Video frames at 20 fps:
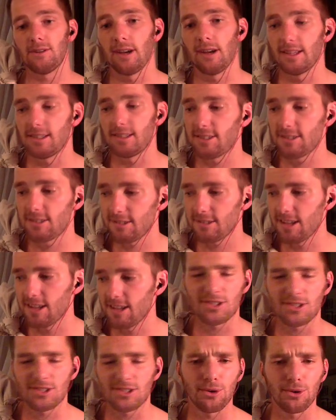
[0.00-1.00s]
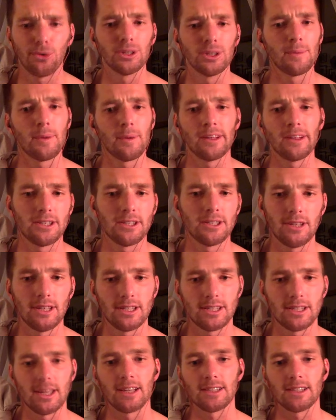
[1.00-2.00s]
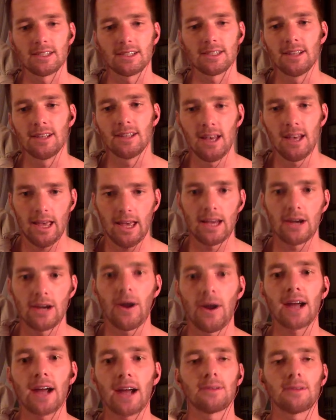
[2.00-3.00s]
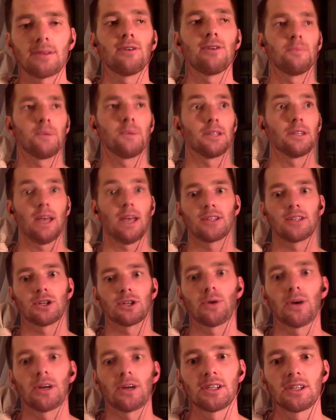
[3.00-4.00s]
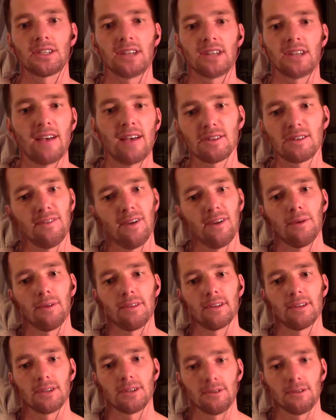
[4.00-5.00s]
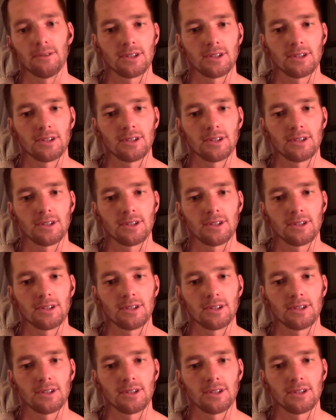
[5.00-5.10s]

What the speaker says: It's so cool to be able to do these things and interact with you and be able to answer questions and have some fun with it too.